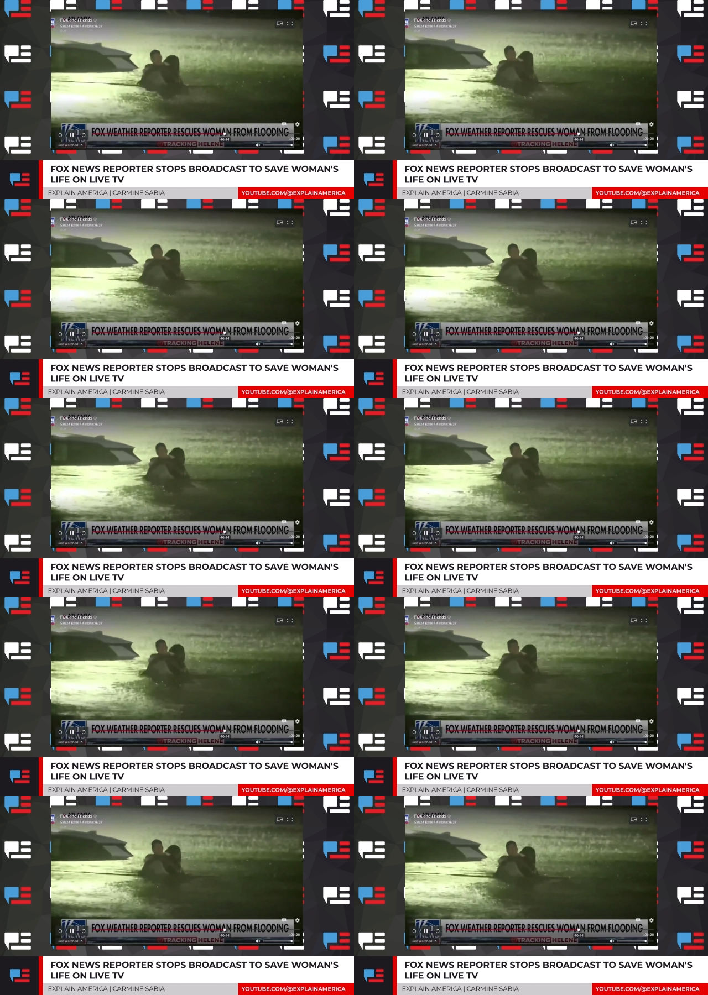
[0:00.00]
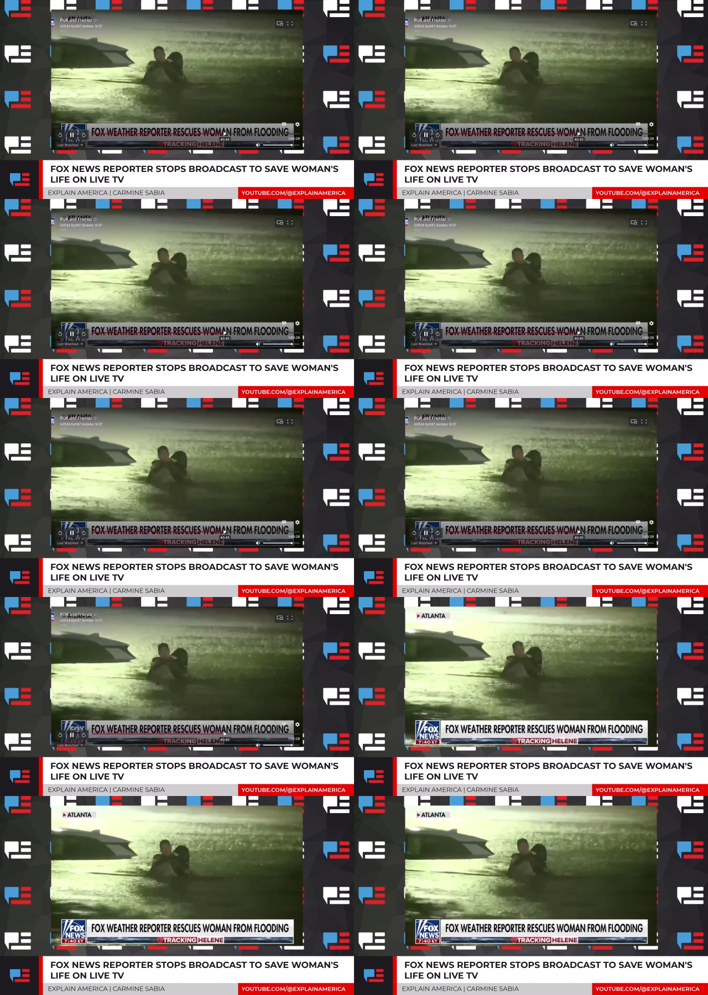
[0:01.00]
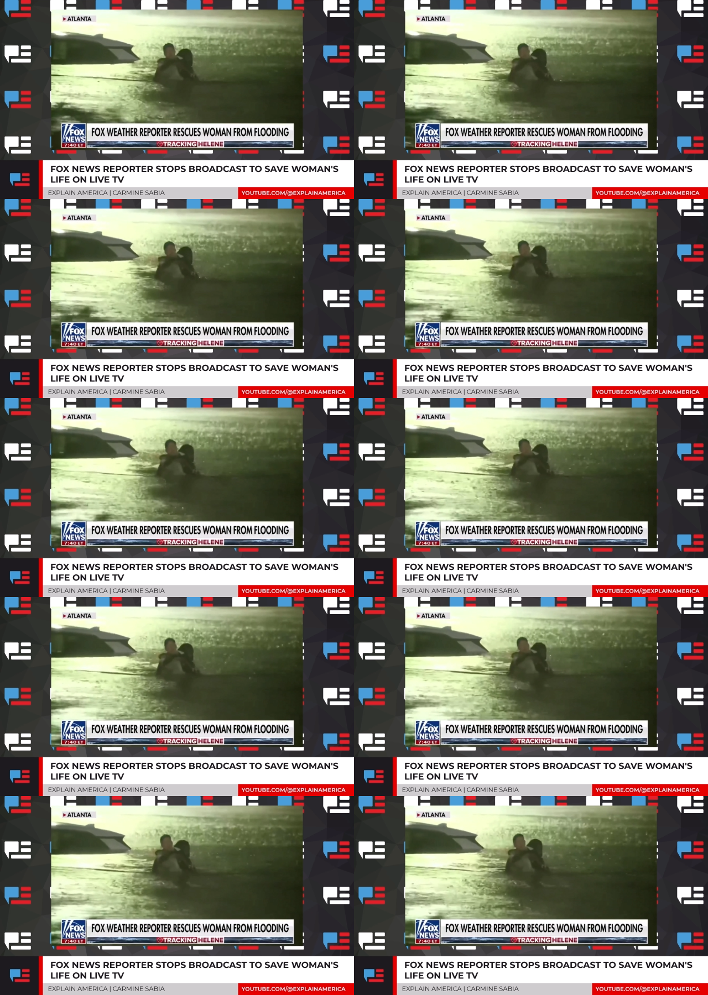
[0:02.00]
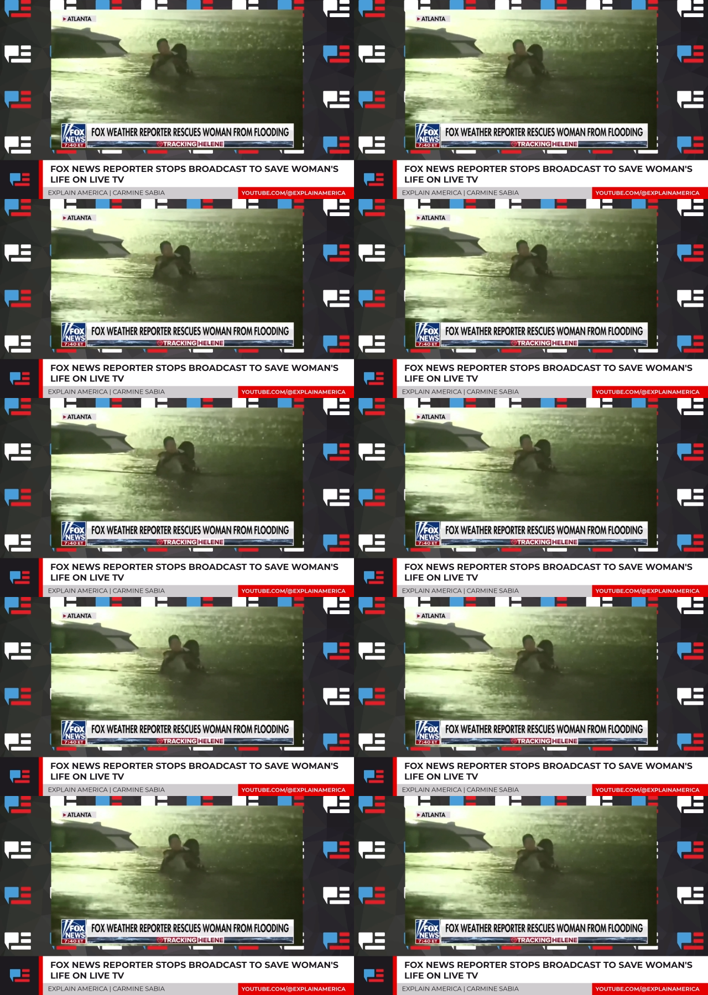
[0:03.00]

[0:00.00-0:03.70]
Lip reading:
Nobody's mouth can be seen.